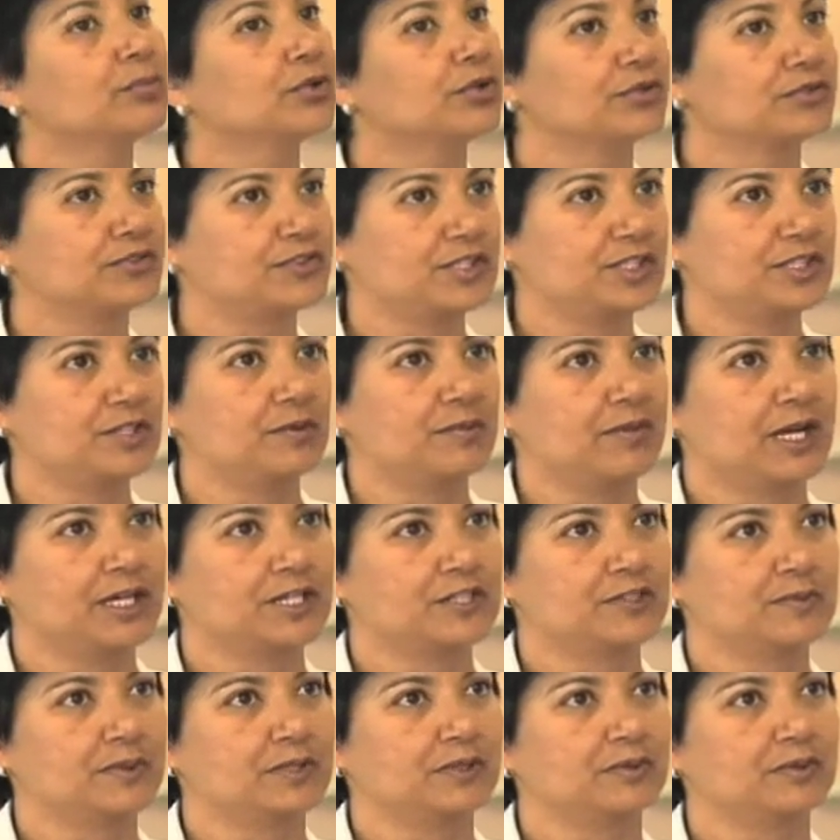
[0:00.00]
of senior
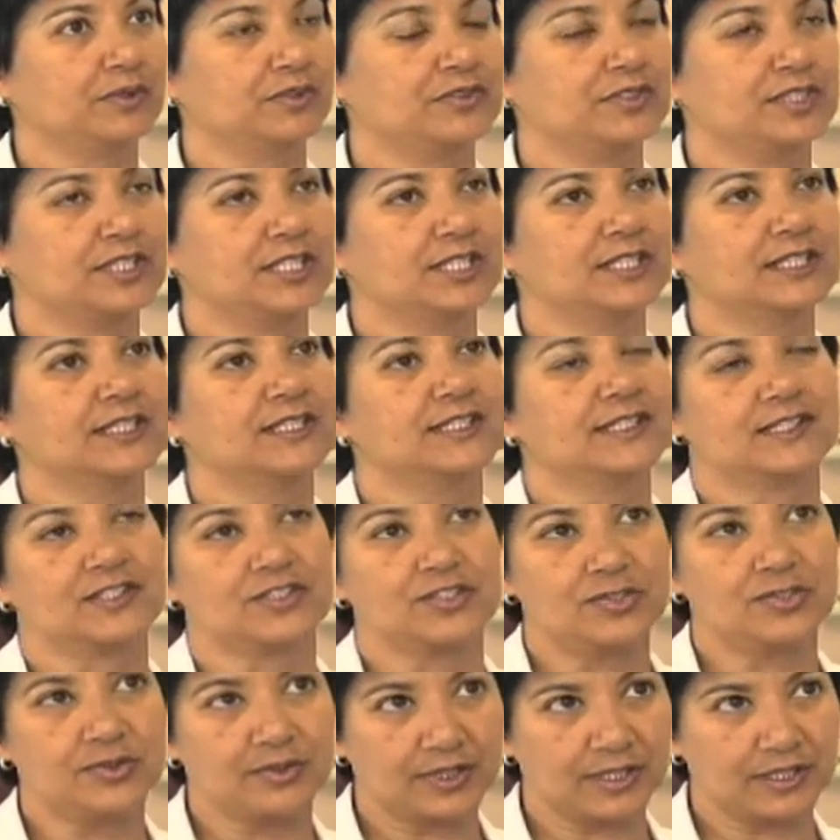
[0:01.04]
management, we've seen
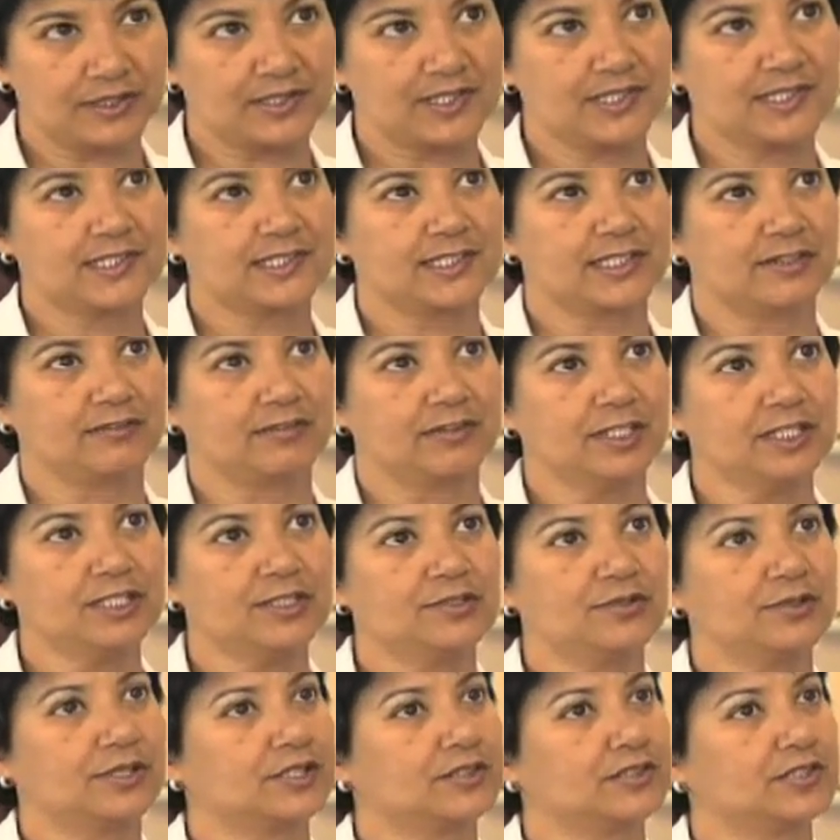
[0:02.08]
since two thousand seven,
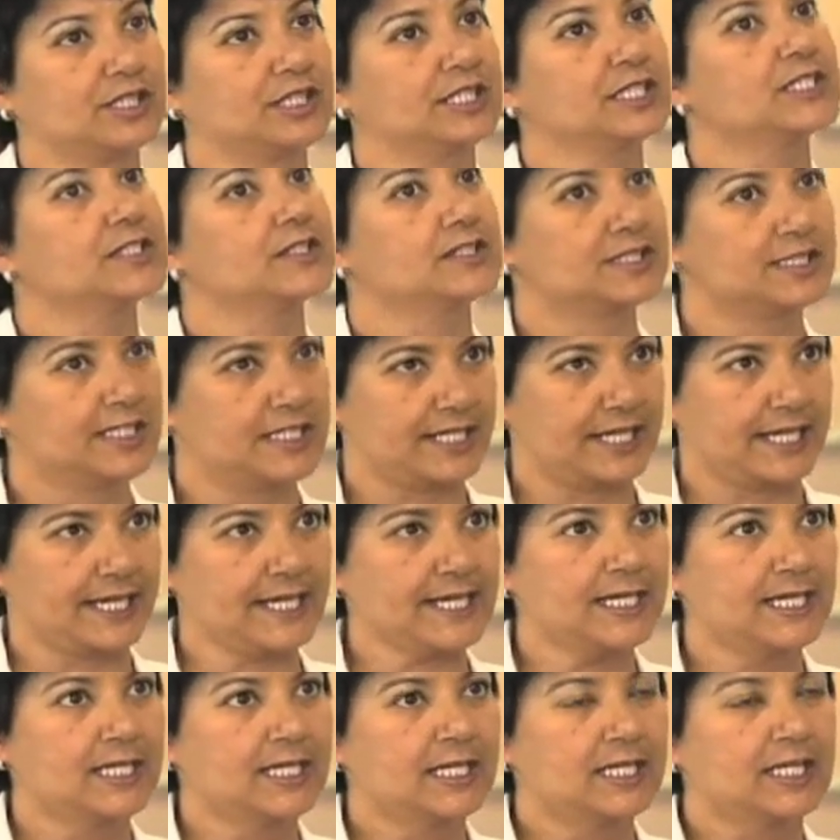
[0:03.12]
two thousand eight to
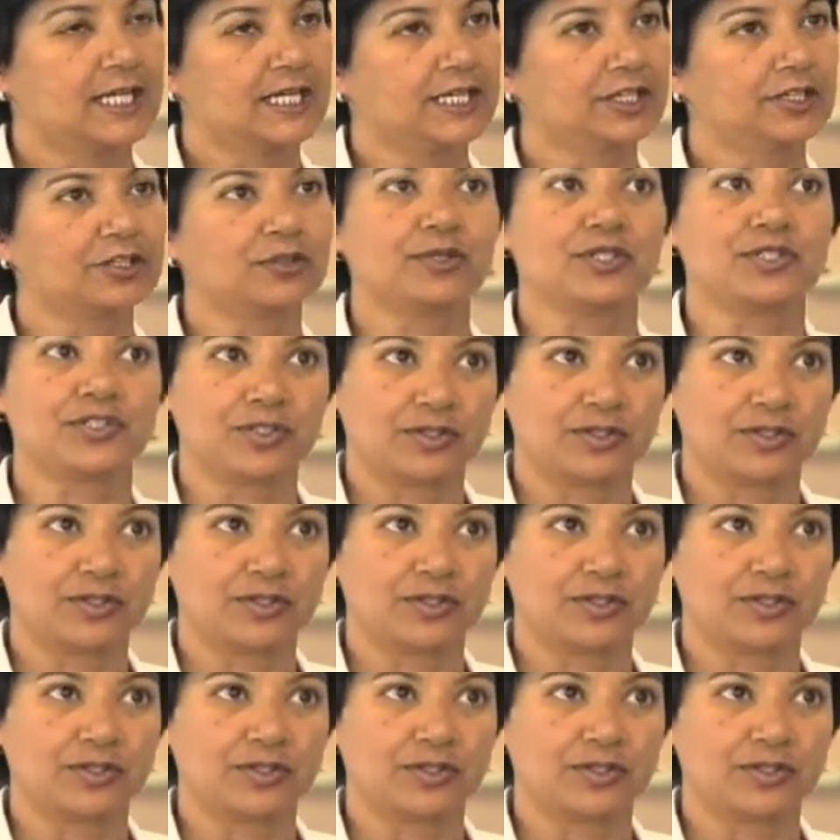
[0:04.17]
today, an increase in